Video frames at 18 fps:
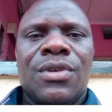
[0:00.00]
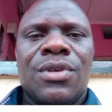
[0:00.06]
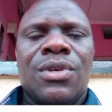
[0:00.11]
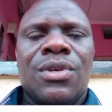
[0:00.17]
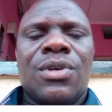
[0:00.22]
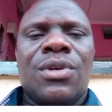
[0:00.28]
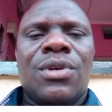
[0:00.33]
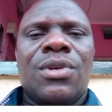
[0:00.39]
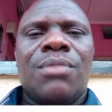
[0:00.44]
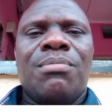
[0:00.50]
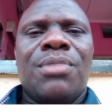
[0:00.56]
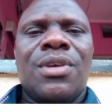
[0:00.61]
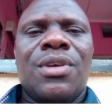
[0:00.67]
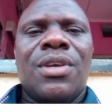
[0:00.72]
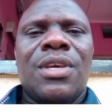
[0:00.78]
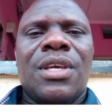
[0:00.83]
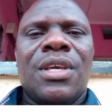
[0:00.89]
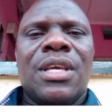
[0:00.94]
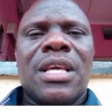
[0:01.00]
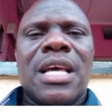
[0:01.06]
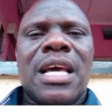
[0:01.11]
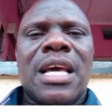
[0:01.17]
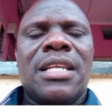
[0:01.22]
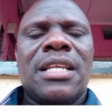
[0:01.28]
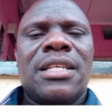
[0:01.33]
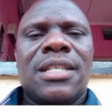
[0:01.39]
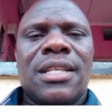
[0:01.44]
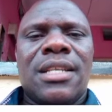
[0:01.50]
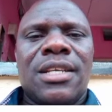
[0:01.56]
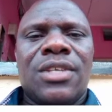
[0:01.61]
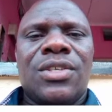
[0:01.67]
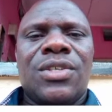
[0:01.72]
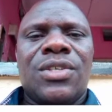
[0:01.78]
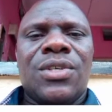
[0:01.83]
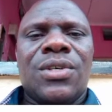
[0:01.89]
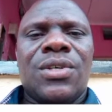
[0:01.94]
could be an
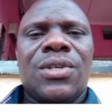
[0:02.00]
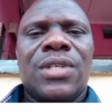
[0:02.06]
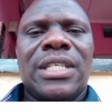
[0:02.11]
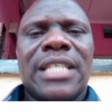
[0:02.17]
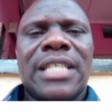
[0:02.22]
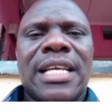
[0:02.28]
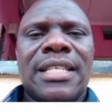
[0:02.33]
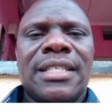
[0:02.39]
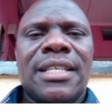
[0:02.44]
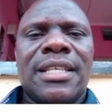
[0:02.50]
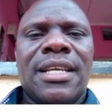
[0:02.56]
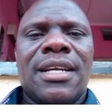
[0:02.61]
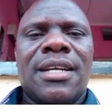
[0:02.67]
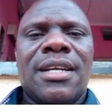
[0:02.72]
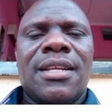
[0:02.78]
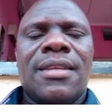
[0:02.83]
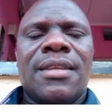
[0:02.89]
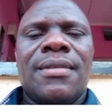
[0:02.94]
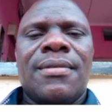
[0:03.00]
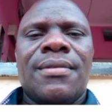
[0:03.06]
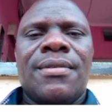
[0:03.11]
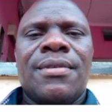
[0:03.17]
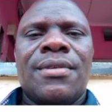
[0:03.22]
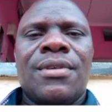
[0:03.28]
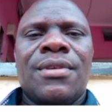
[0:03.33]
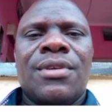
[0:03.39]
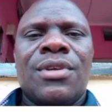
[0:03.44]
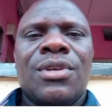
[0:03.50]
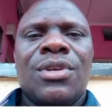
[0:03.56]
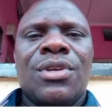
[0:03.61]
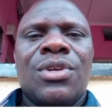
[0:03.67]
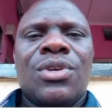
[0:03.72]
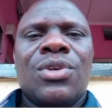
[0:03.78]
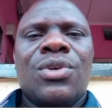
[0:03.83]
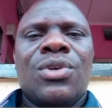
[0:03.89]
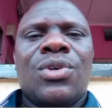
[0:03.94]
intellectual task,
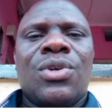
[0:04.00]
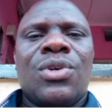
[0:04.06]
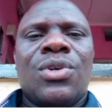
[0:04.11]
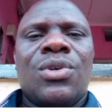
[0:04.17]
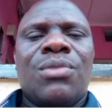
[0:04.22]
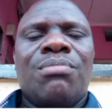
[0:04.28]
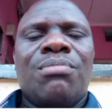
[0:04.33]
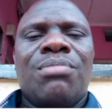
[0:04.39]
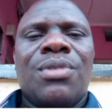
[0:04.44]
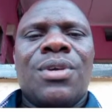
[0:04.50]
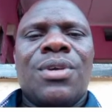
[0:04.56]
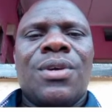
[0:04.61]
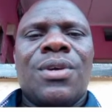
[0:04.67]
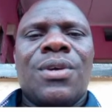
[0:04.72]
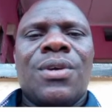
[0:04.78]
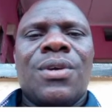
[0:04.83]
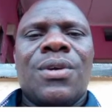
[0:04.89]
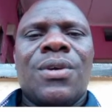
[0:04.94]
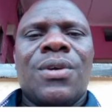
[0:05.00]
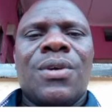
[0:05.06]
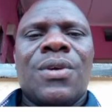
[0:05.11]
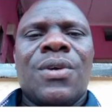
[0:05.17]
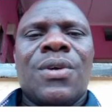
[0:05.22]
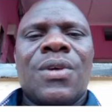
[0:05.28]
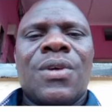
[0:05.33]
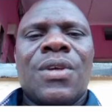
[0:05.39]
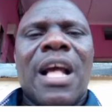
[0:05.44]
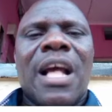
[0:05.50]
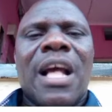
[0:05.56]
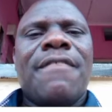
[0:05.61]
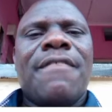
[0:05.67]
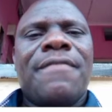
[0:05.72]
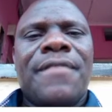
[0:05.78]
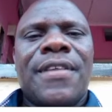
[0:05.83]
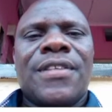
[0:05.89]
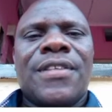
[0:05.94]
could be a
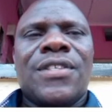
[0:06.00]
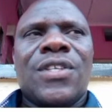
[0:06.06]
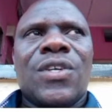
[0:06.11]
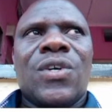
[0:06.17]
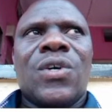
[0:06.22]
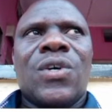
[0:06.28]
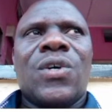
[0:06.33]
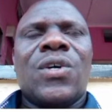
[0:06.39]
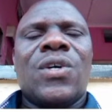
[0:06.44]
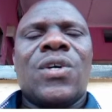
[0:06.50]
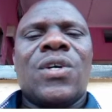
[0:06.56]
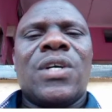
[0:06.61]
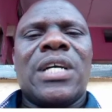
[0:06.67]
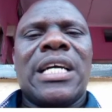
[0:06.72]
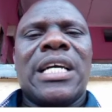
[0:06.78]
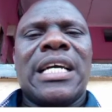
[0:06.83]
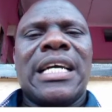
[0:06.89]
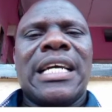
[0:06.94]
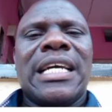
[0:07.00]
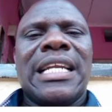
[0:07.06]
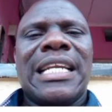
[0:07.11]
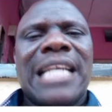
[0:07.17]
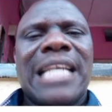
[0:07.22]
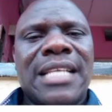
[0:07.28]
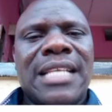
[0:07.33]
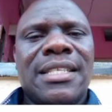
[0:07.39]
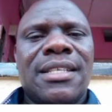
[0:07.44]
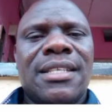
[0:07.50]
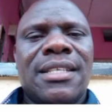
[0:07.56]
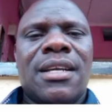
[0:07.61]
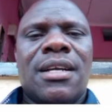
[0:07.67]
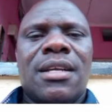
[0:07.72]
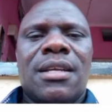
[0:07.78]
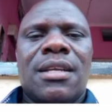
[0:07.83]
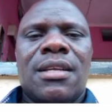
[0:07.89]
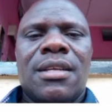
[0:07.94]
physical
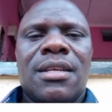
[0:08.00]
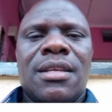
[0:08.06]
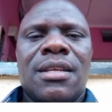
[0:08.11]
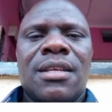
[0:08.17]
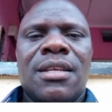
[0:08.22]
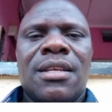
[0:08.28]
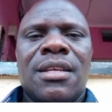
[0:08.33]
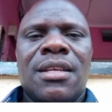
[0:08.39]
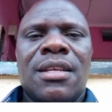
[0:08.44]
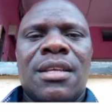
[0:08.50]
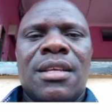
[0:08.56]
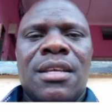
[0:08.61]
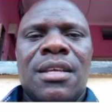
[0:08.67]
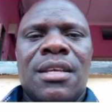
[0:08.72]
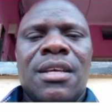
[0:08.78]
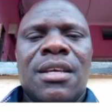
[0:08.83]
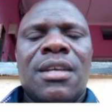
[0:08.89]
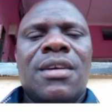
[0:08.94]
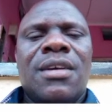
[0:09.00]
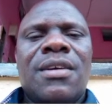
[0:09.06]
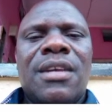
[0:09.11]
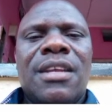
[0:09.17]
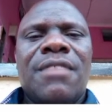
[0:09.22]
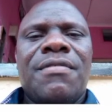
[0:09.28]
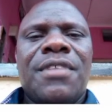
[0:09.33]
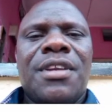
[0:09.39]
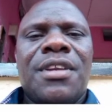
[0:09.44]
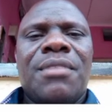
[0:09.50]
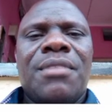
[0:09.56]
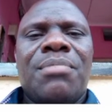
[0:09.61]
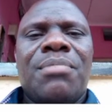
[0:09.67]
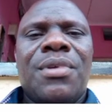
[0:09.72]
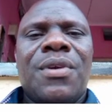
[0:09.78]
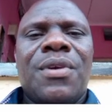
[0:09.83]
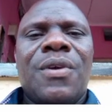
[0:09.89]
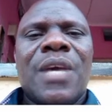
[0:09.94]
task, could even
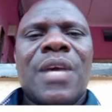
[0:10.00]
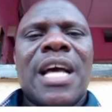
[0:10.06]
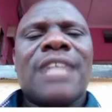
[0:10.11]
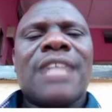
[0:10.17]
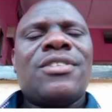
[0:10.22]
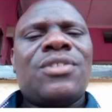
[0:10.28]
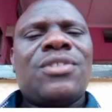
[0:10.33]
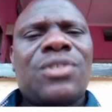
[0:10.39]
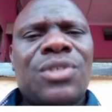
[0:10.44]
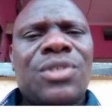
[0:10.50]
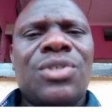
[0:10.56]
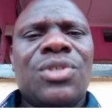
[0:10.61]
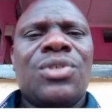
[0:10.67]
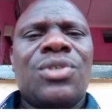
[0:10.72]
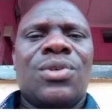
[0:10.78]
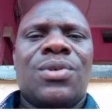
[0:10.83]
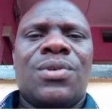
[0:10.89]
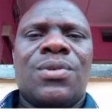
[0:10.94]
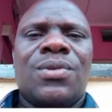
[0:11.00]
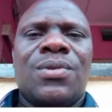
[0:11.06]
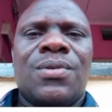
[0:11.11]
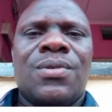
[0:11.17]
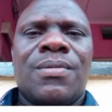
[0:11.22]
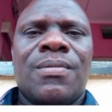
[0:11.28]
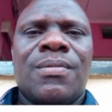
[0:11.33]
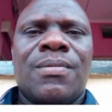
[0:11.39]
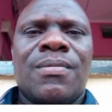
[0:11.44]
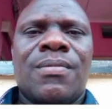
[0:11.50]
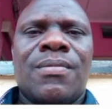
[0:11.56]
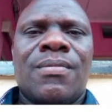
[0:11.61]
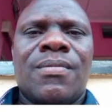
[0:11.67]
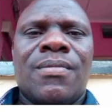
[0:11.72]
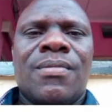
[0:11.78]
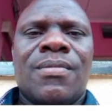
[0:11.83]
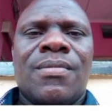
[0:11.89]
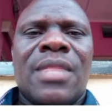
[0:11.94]
be a social
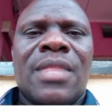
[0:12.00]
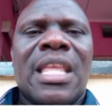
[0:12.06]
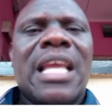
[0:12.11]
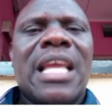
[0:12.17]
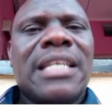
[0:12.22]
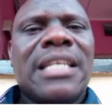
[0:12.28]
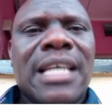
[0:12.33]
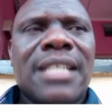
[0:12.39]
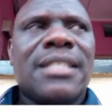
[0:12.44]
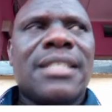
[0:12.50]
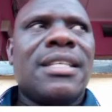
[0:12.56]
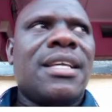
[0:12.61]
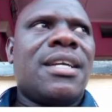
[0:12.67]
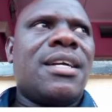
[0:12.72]
task.